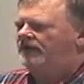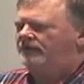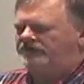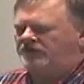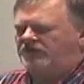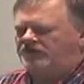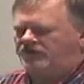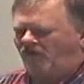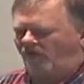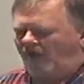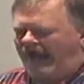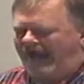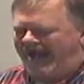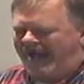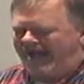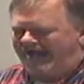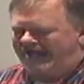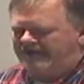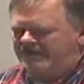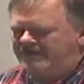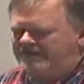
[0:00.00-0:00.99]
The
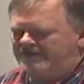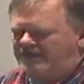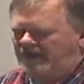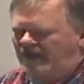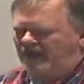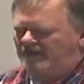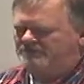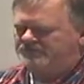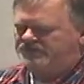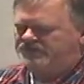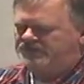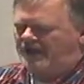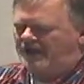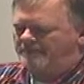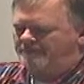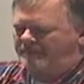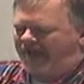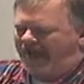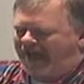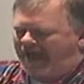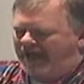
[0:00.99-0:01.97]
dragon comes
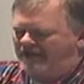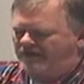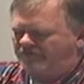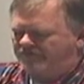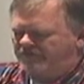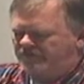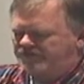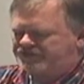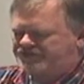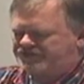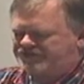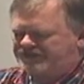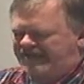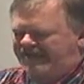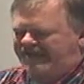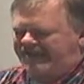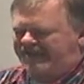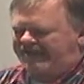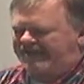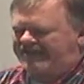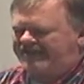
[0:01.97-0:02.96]
up out of the
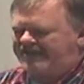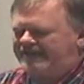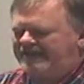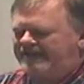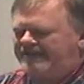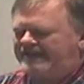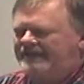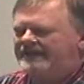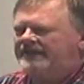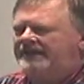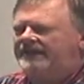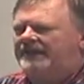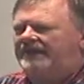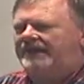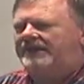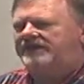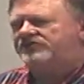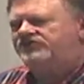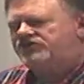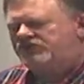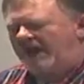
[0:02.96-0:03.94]
sea
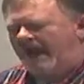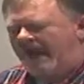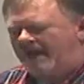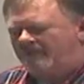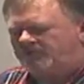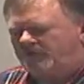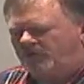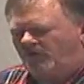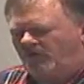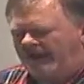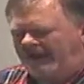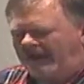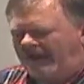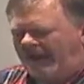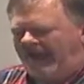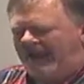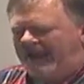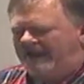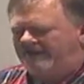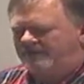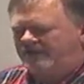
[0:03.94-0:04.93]
in chapter
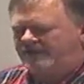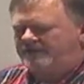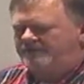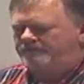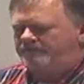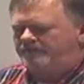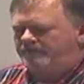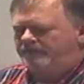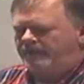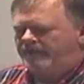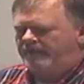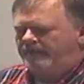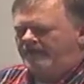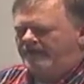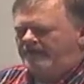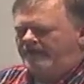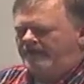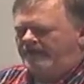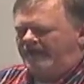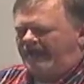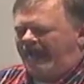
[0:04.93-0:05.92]
11,
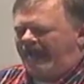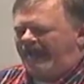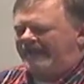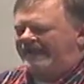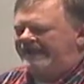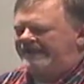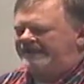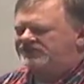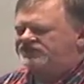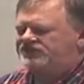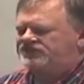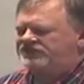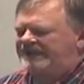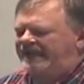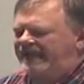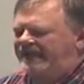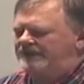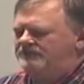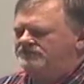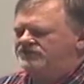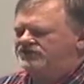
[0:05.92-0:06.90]
and he
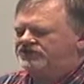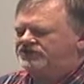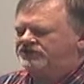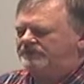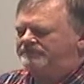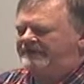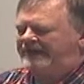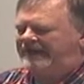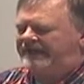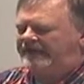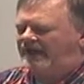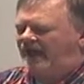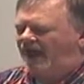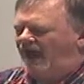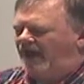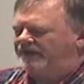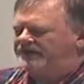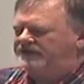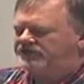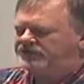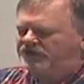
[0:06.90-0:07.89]
seems to be
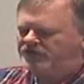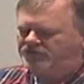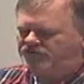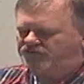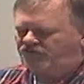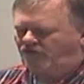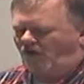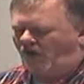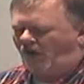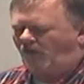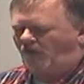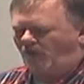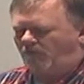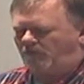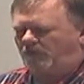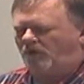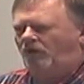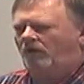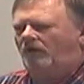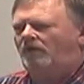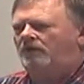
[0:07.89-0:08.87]

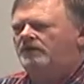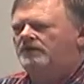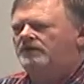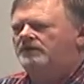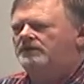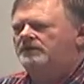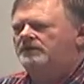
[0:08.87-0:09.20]
uncontrollable.